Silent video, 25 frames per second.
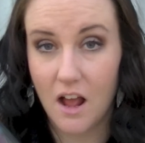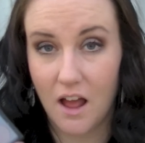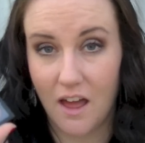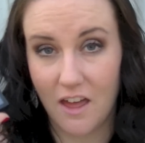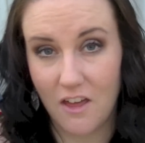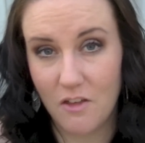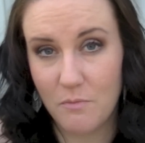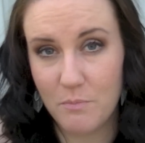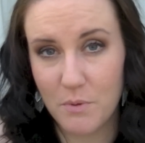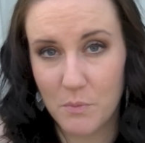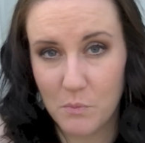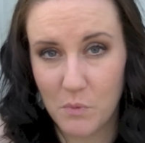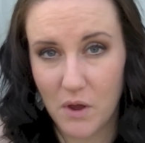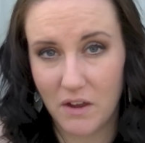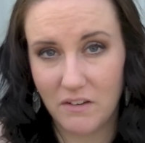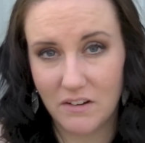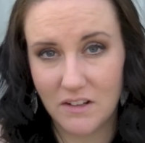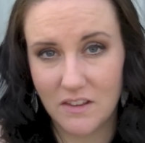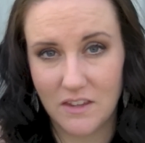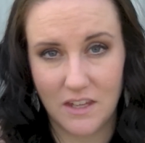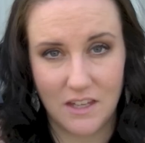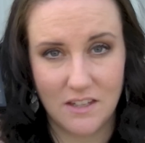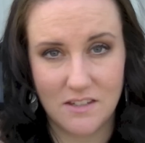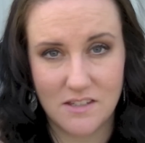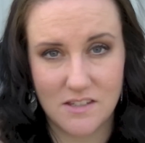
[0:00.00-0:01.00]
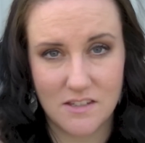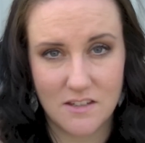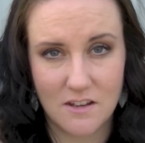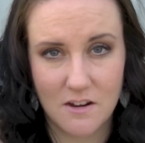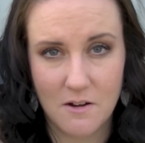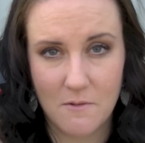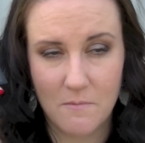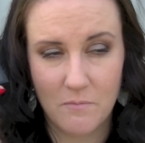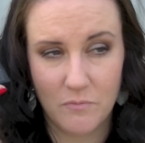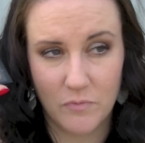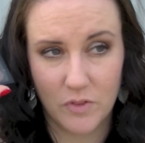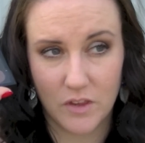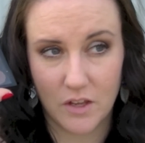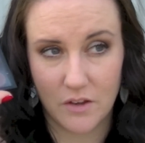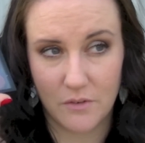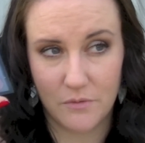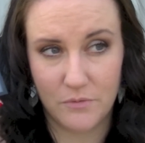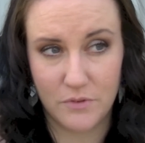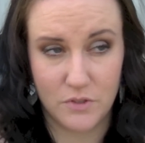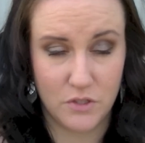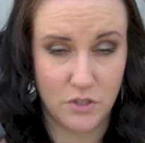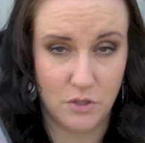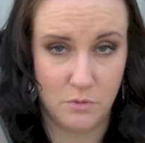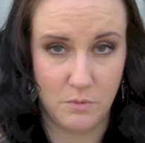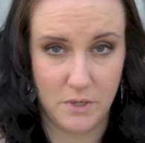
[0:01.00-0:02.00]
I have been wearing this
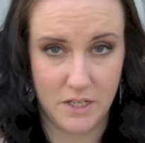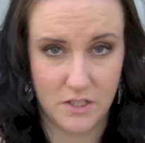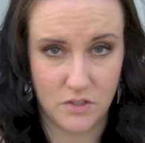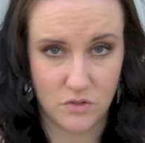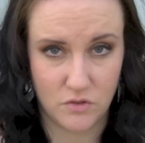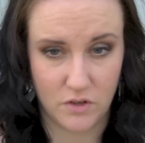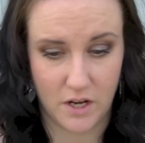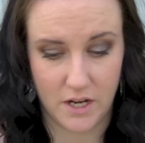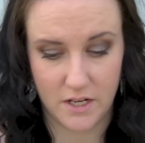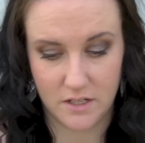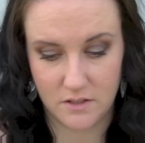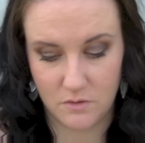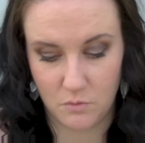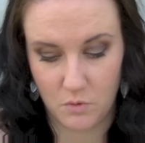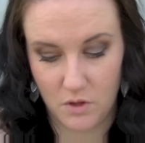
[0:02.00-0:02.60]
for 2 weeks straight